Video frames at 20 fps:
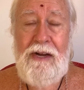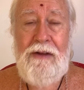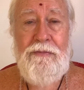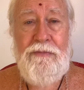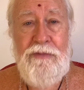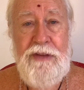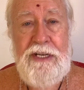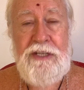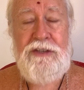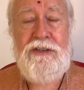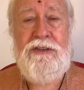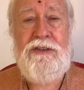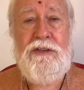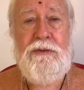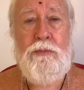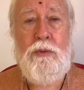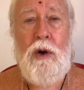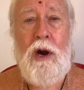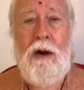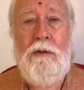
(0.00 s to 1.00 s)
This is the
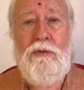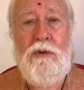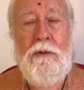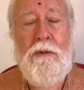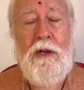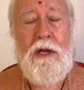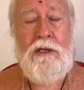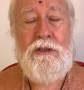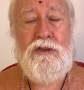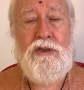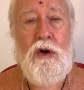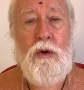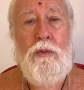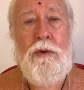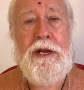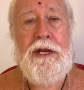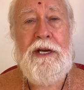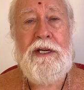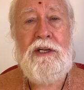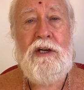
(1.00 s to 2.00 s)
problem. So
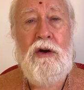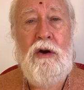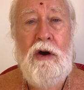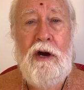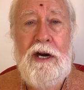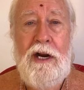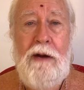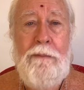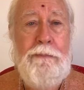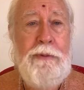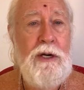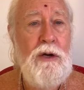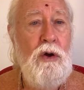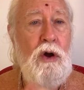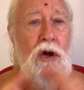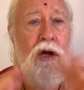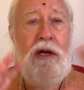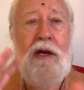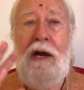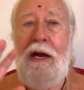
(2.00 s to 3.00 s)
we get caught up in
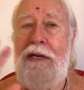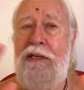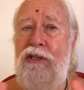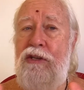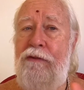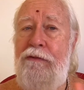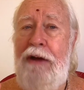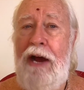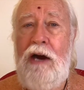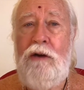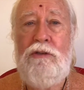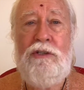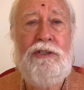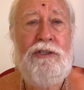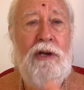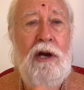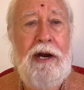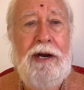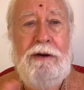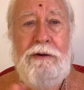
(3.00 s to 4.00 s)
all kinds of
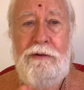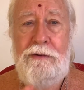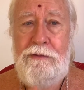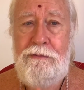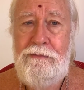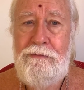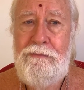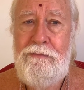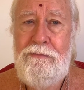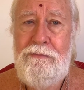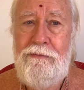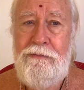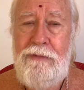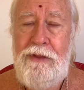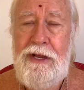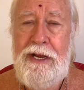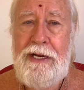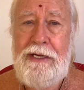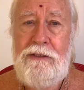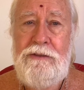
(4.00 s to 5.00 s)
outsider
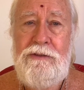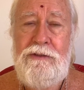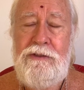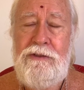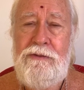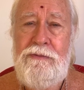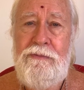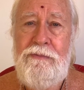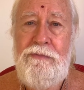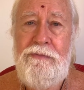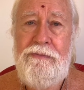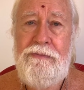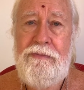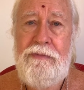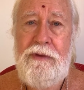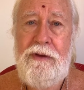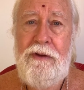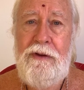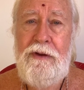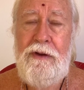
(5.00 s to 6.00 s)
things
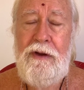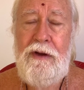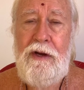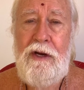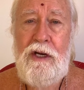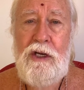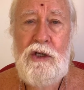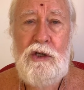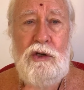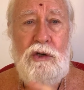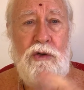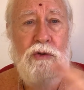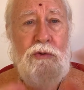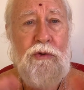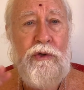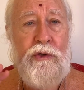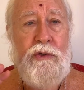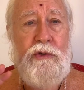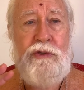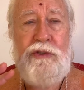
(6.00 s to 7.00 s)

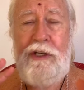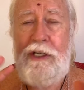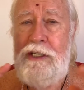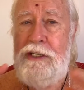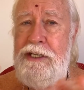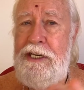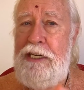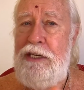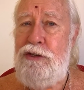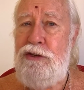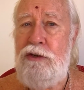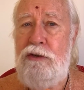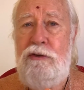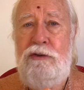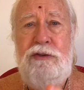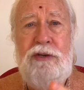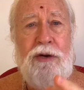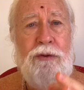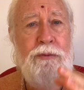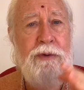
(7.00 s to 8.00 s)
gurus and
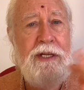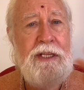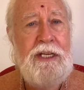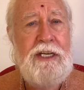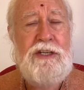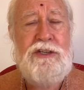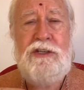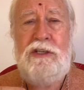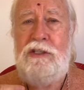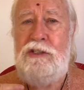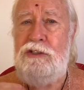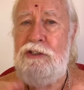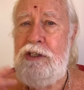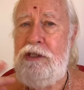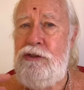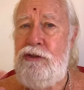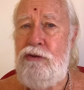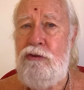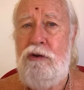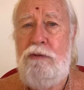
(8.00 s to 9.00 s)
teachers and religions
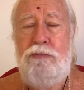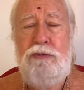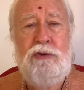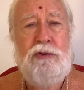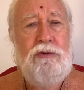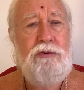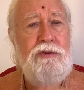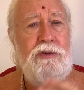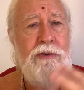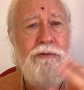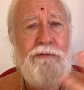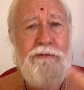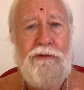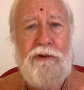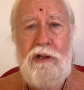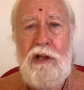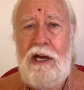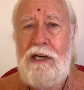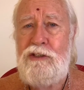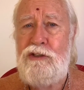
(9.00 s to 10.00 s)
and scriptures and
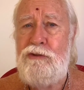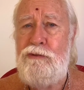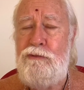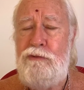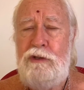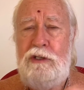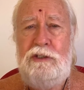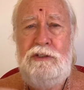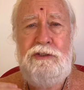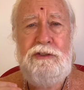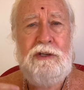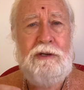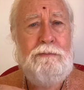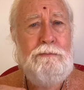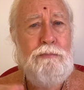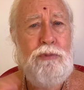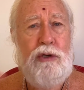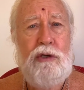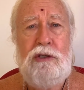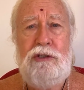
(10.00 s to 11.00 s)
philosophies
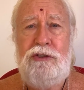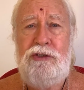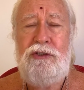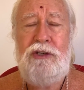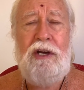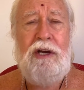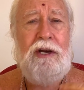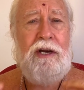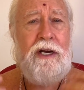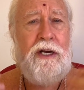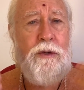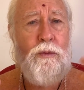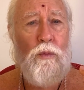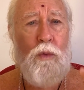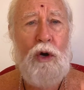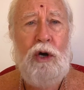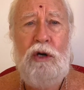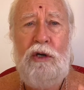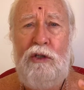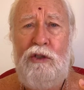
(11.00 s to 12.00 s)
and books and
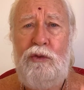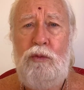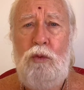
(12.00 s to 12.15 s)
words,